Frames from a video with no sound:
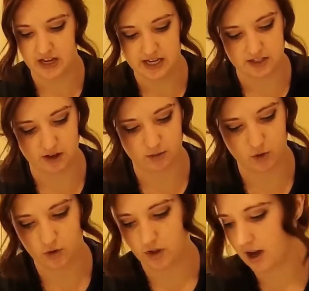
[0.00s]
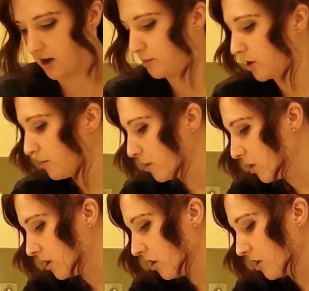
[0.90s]
So I will put my
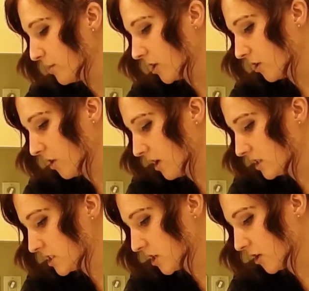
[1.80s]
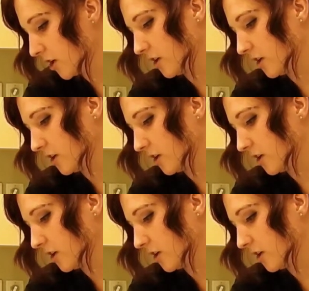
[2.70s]
one arm across her